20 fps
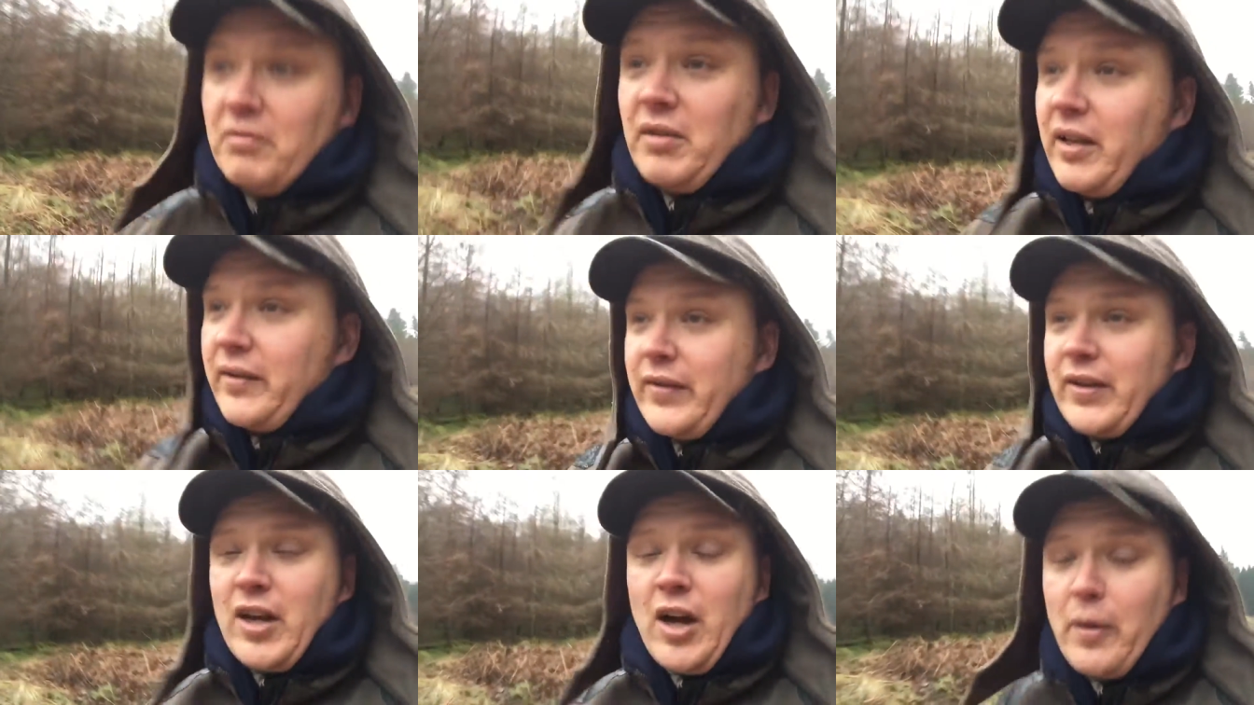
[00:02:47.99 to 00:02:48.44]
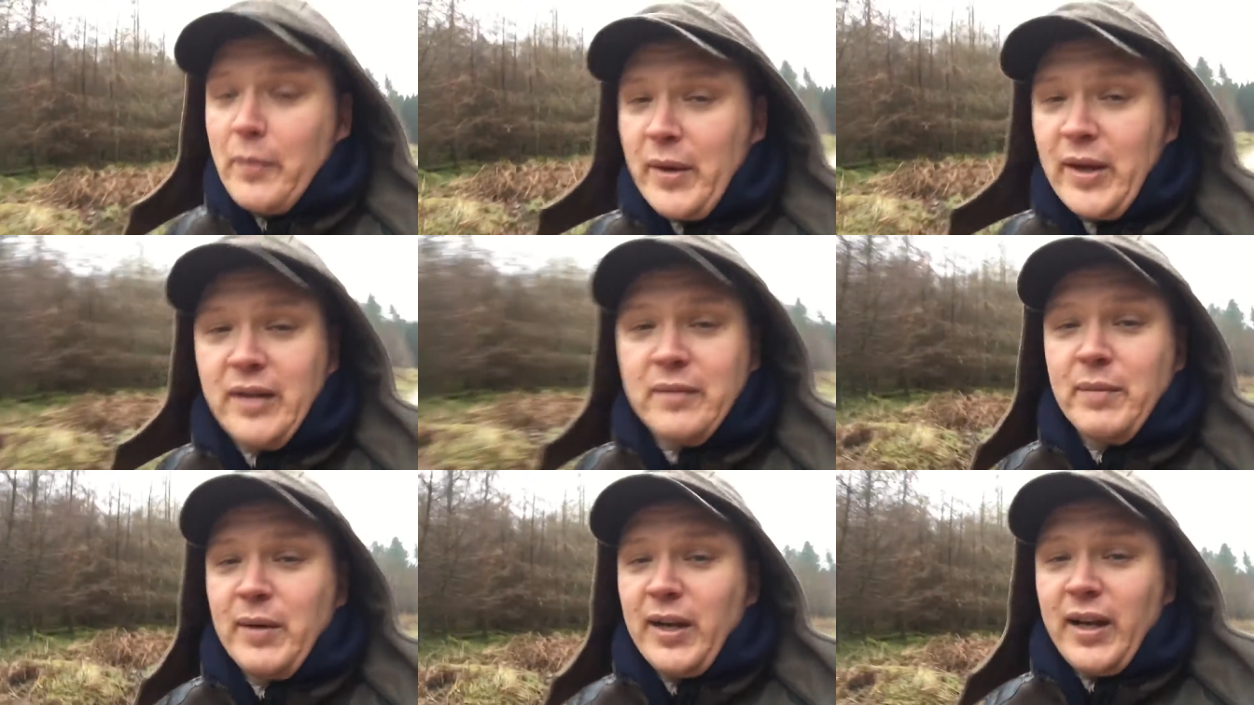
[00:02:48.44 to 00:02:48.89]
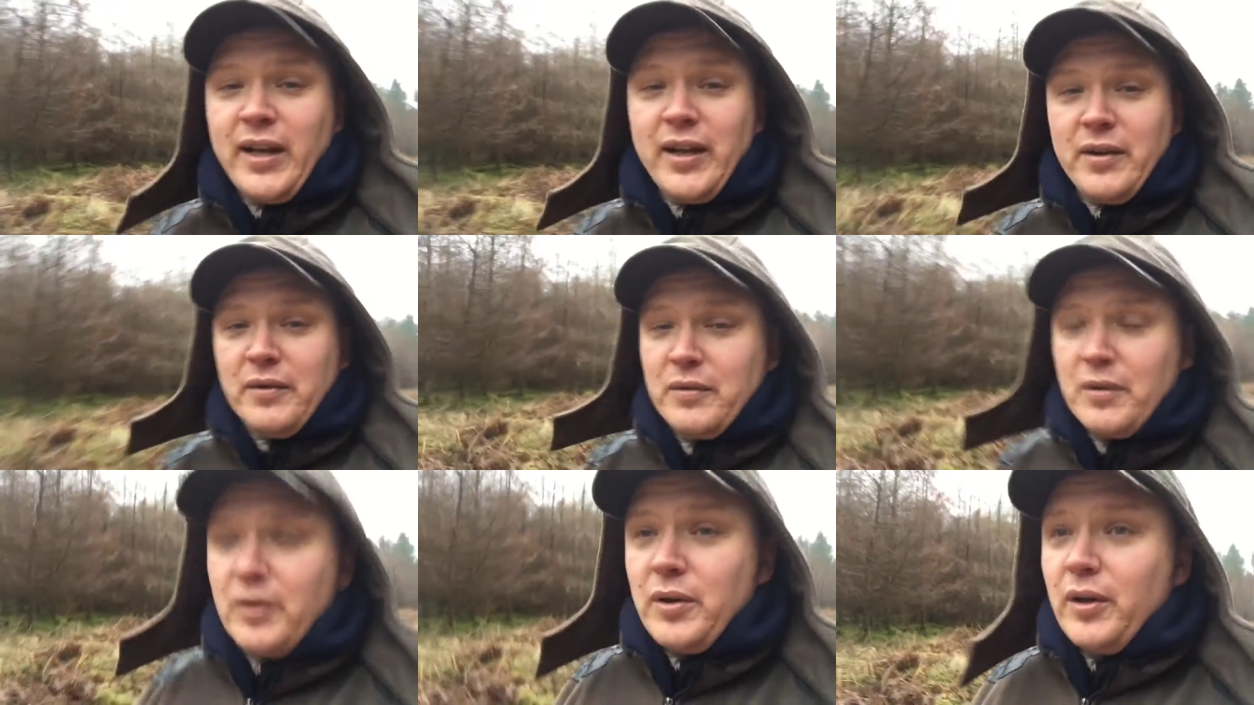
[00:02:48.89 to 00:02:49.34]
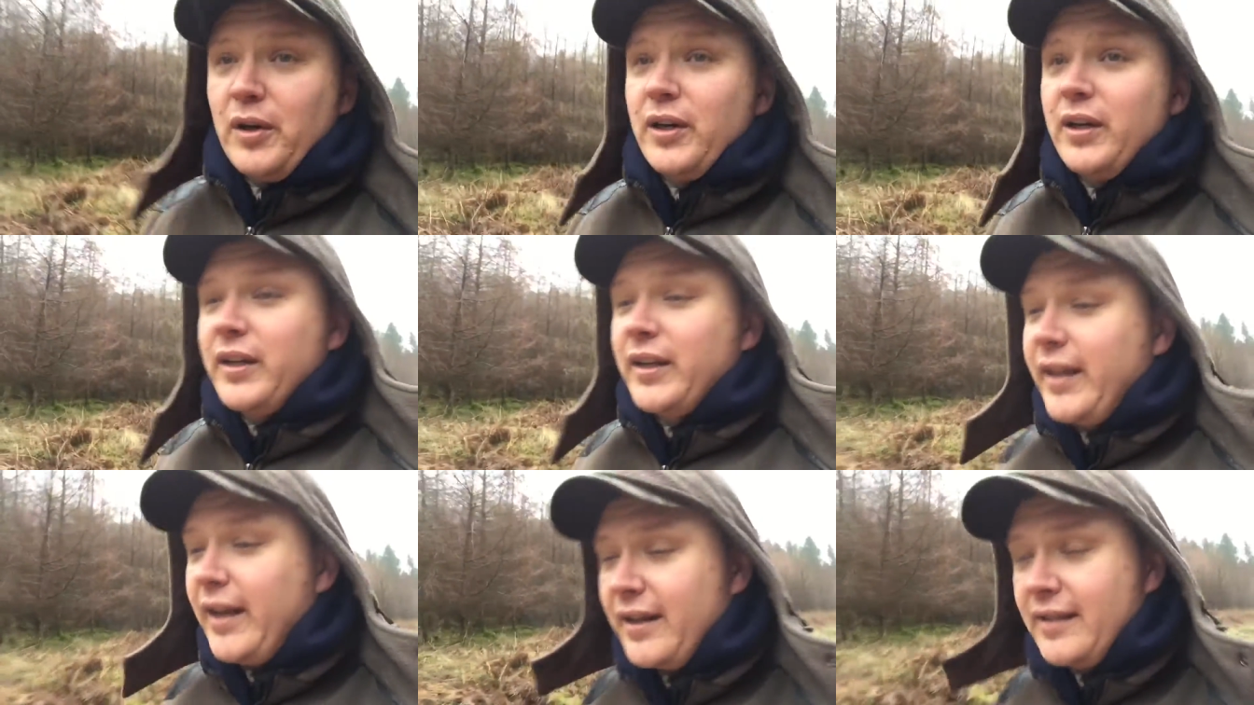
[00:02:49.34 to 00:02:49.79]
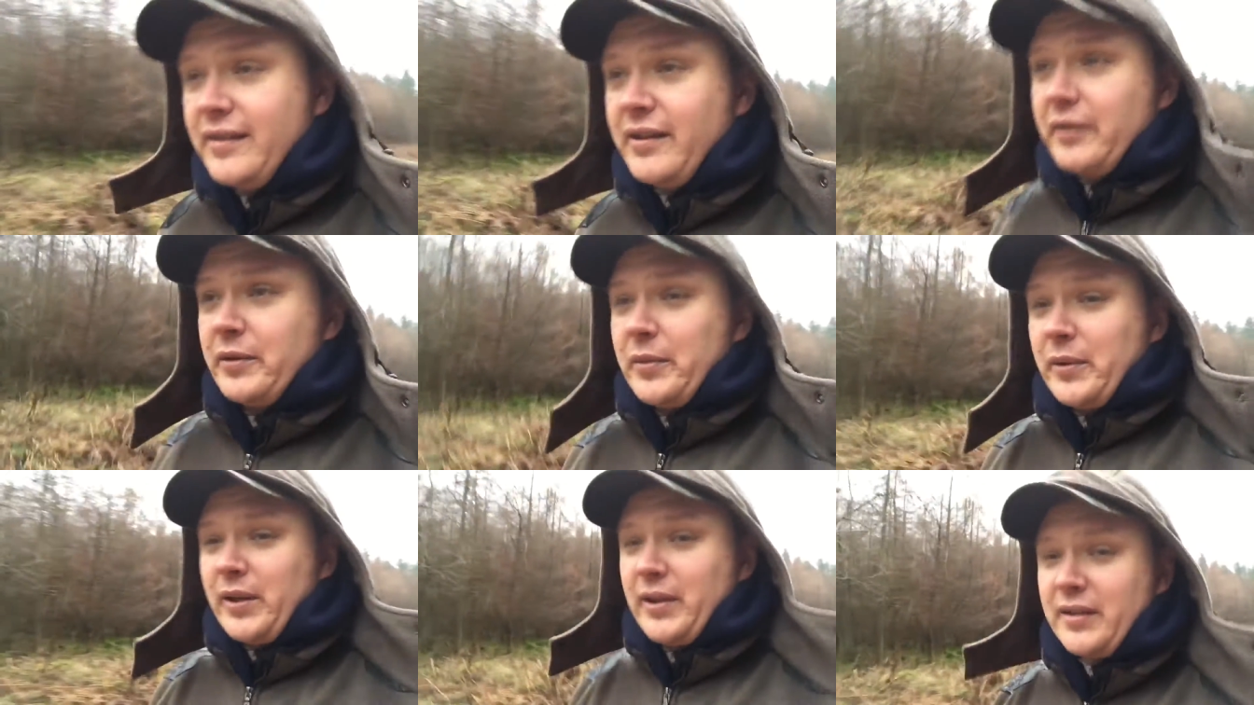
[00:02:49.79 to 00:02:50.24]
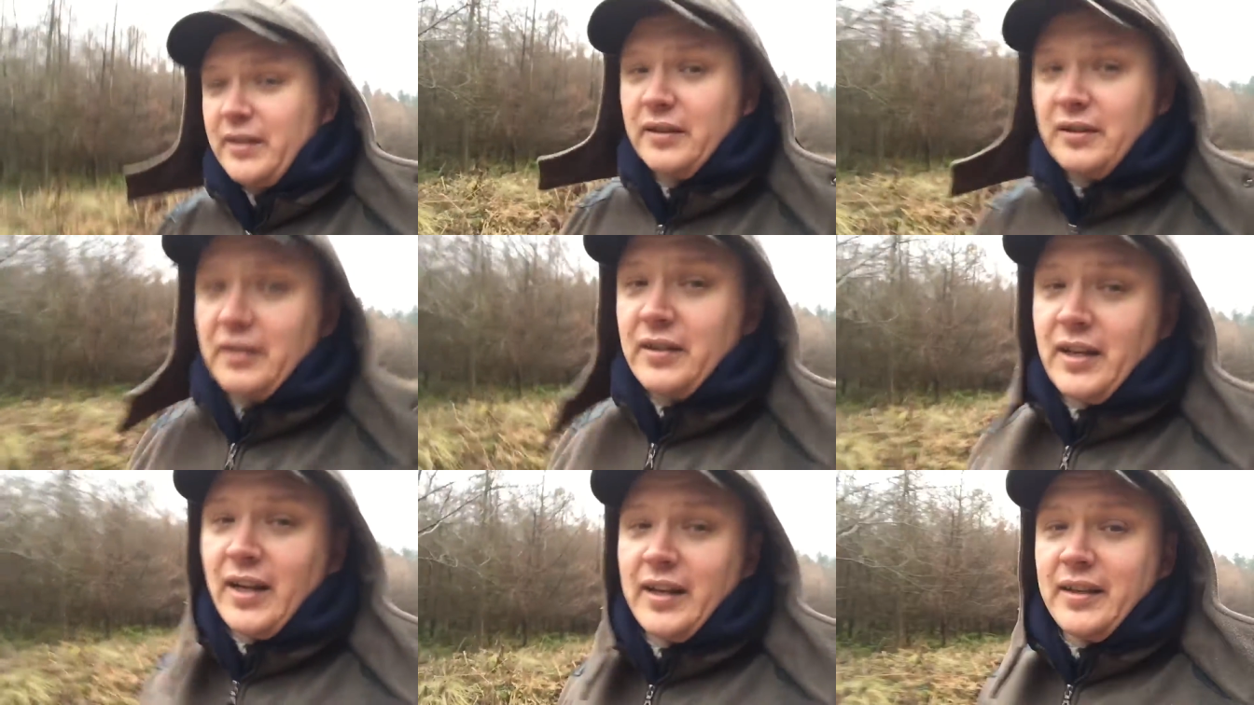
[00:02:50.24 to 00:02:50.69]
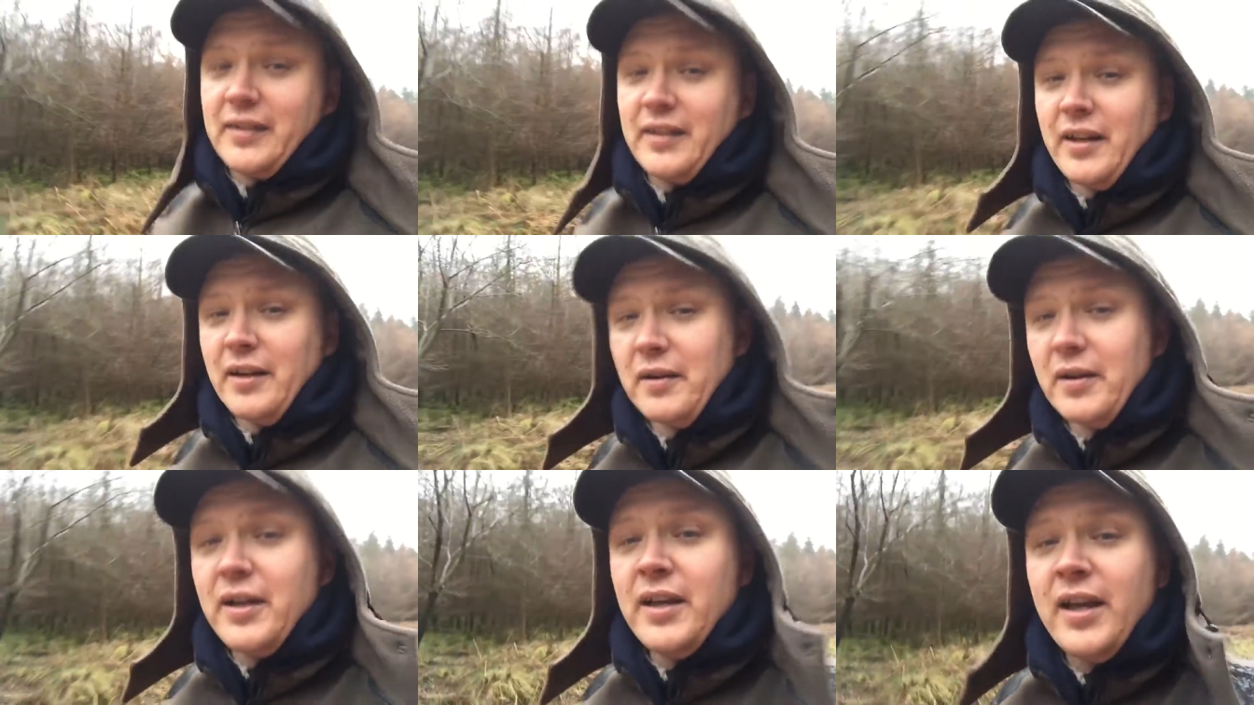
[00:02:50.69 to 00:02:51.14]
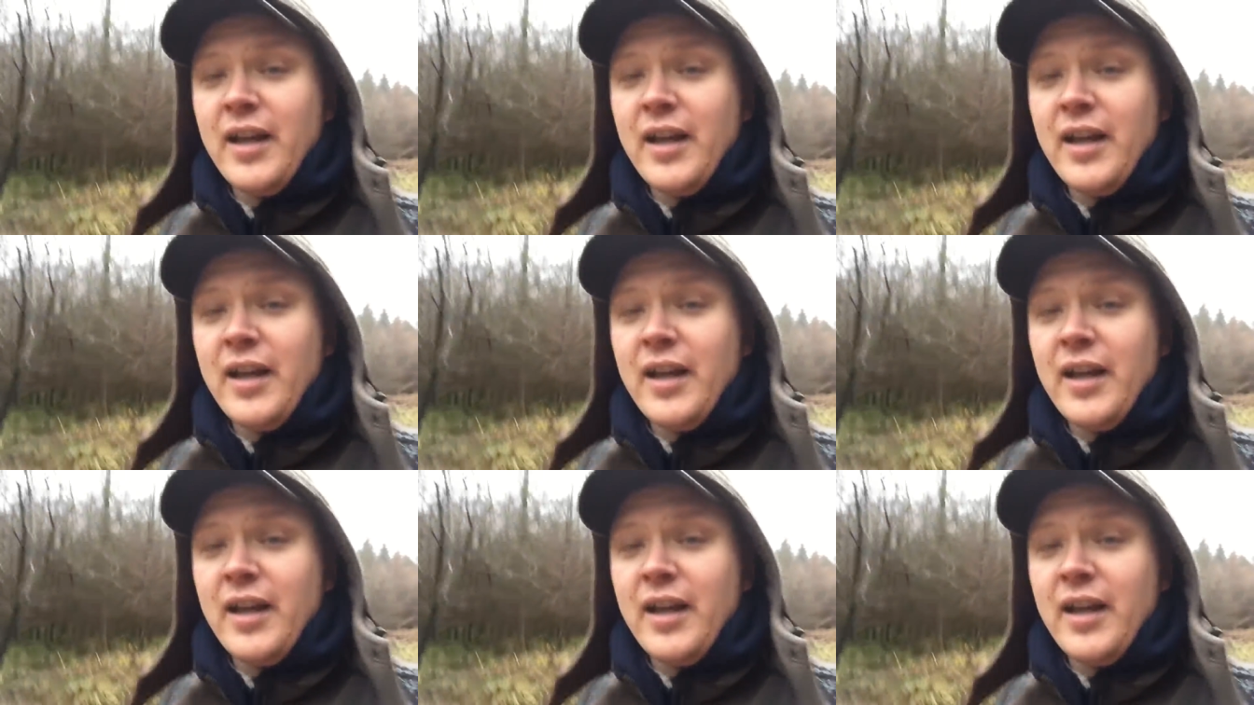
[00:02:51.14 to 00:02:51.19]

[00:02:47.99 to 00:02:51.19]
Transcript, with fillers: leave a comment below or get in touch with us and just let us know